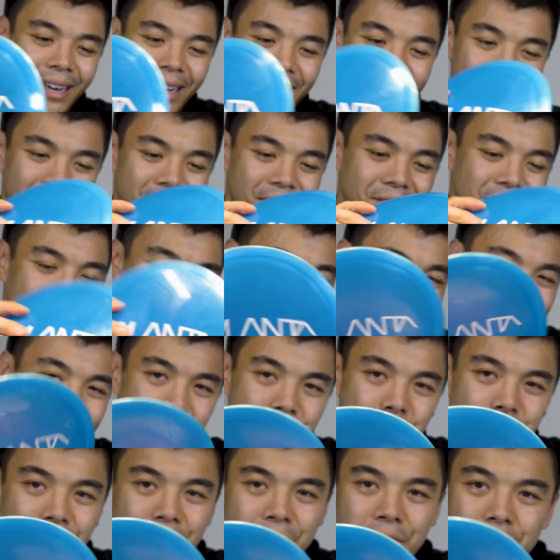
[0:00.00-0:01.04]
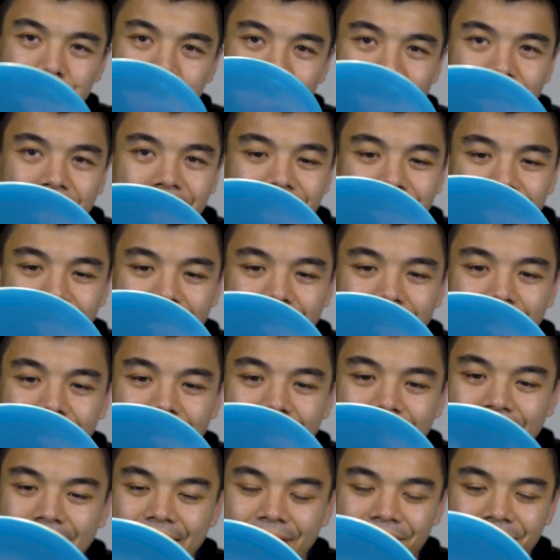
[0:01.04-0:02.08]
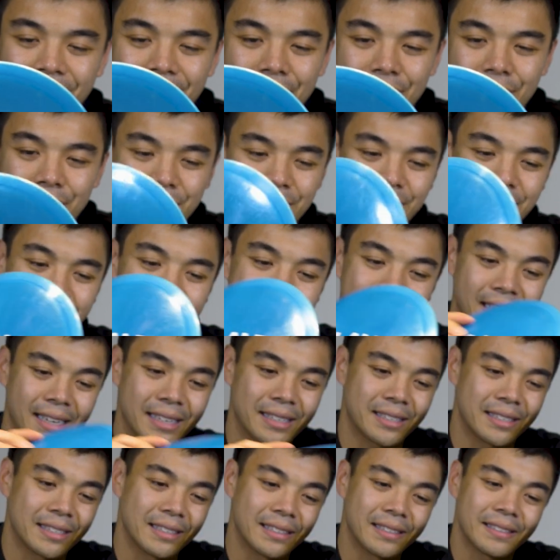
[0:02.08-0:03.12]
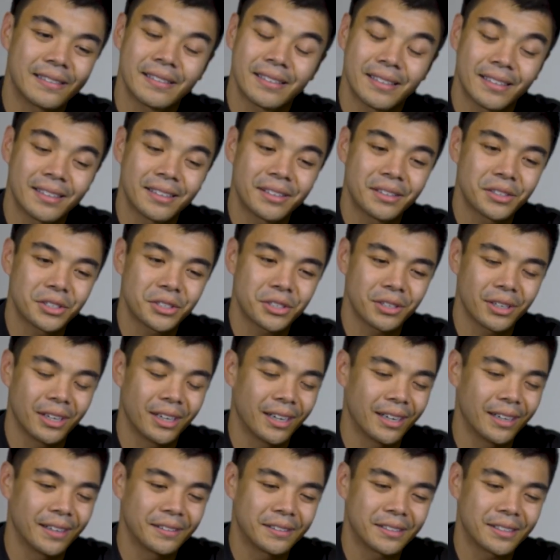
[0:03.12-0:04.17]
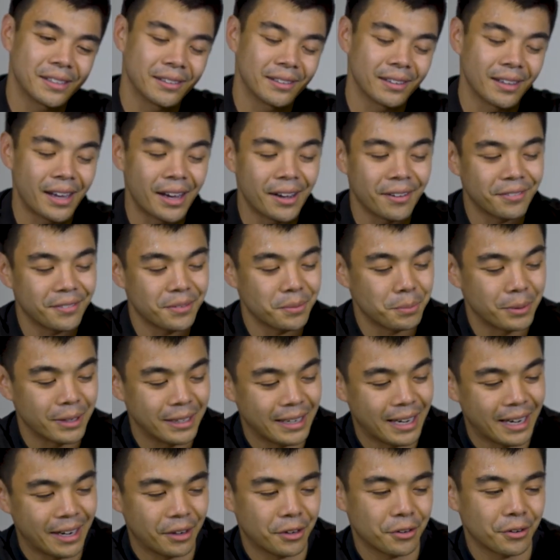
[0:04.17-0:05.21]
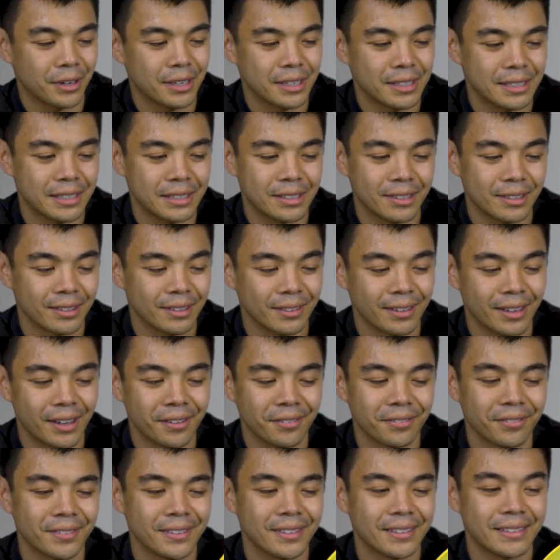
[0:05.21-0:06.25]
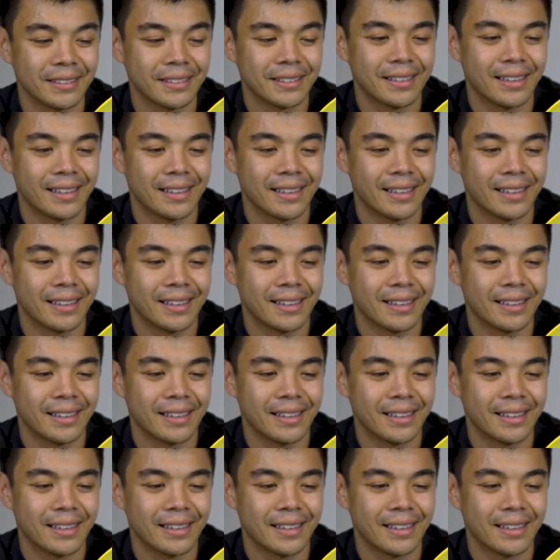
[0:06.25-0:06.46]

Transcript: I love it. It's pretty straight flying. It finishes nice and to the left, but not crazy to the left.